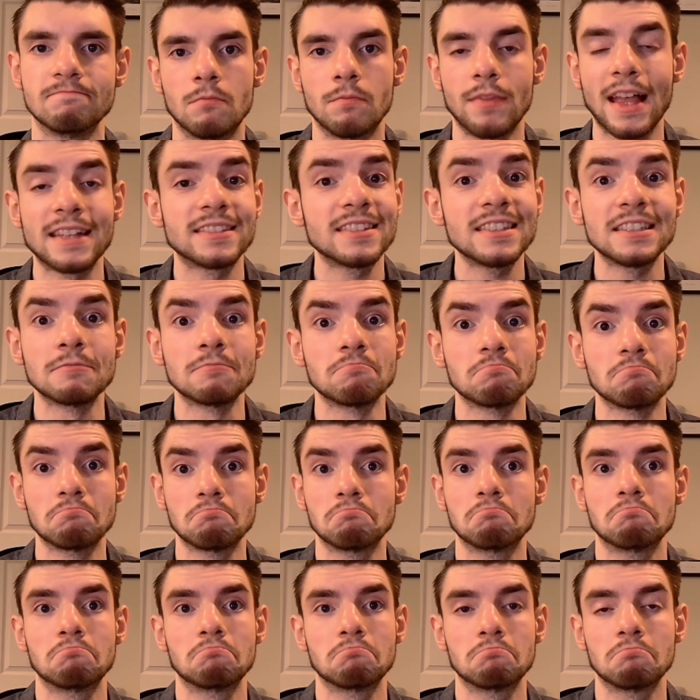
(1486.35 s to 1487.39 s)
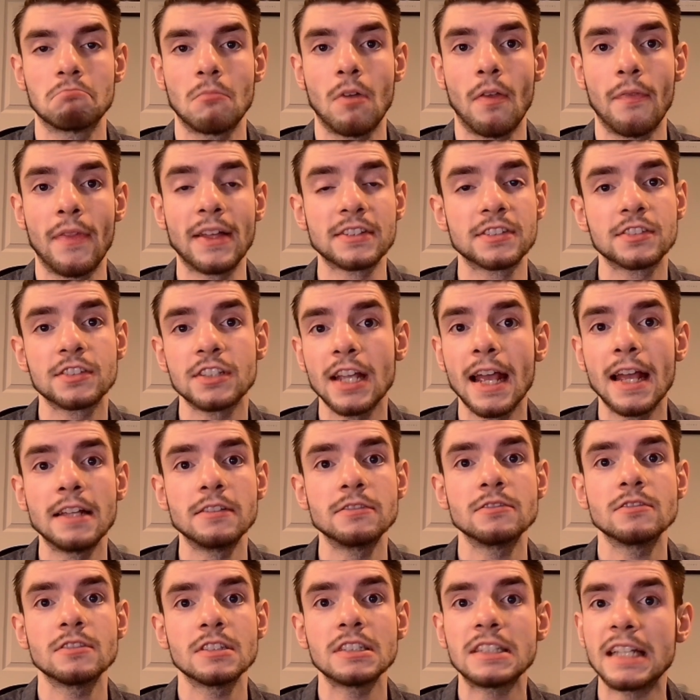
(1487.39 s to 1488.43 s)
That's it. That's
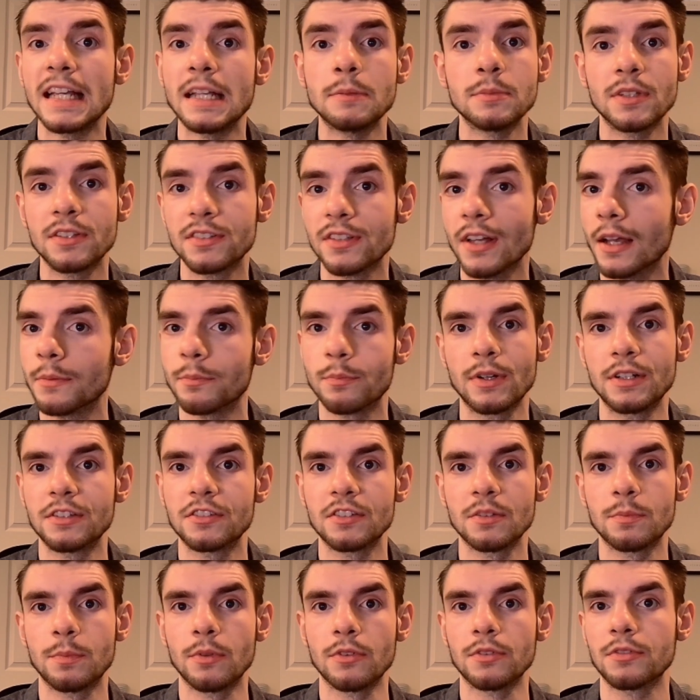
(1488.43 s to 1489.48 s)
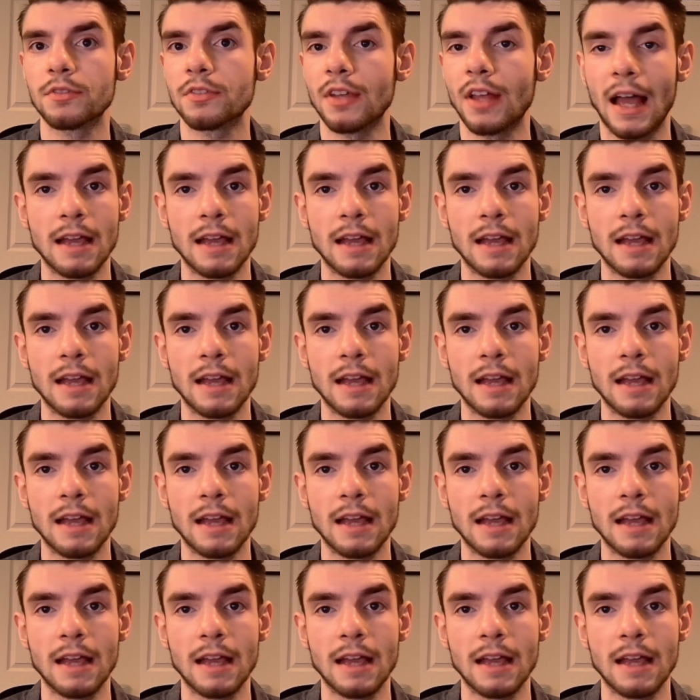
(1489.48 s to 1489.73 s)
10 game design principles